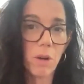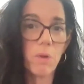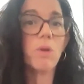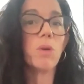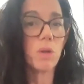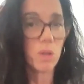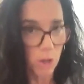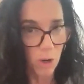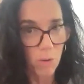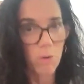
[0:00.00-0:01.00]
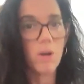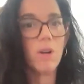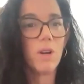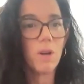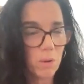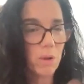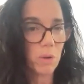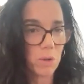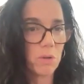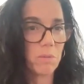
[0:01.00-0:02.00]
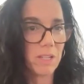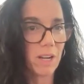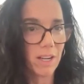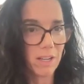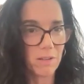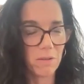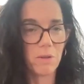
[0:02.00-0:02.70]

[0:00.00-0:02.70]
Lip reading: No, you should know who you should be talking to.